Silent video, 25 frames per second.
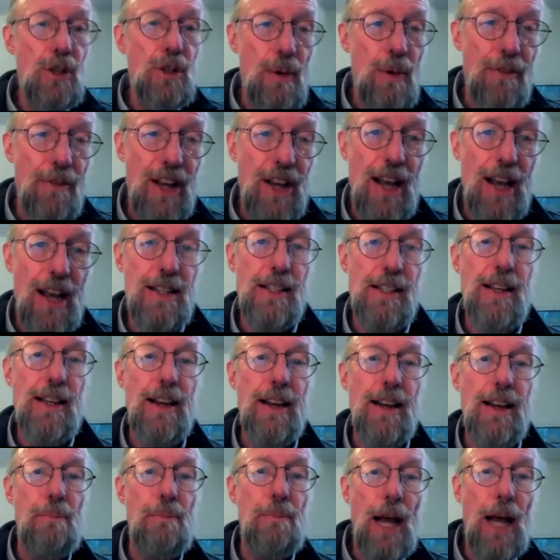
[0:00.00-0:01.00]
to
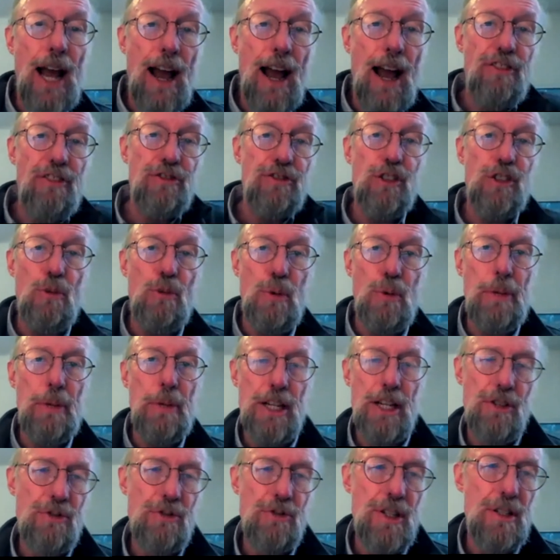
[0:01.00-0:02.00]
Afghanistan on behalf of Global
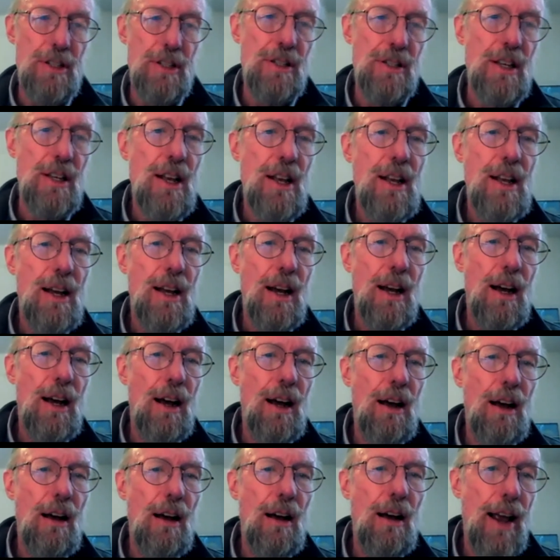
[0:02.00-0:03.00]
Ministries,
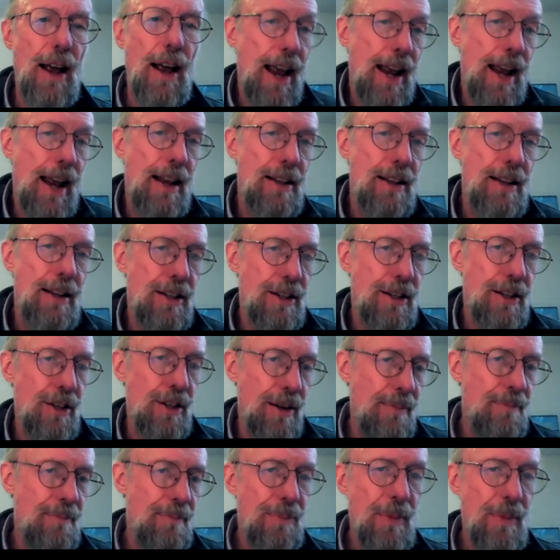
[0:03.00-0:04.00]
and
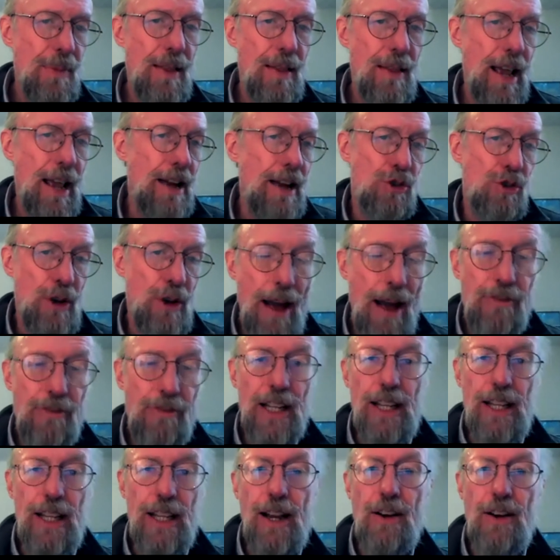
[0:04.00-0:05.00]
then
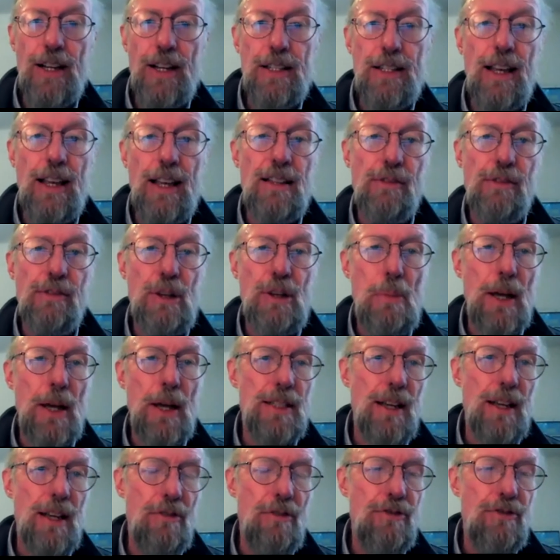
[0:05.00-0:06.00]
traveling there extensively
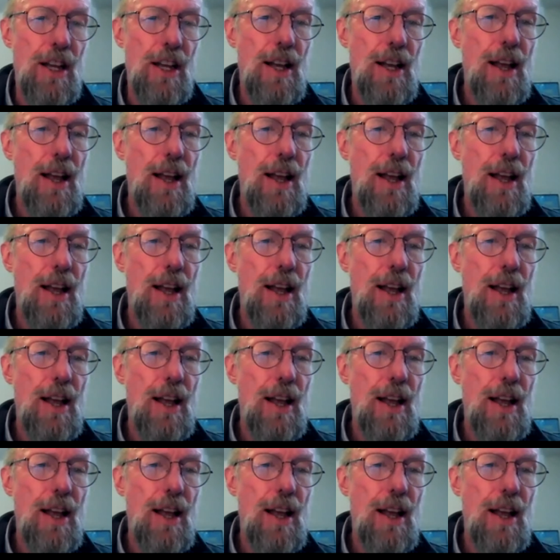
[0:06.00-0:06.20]
myself.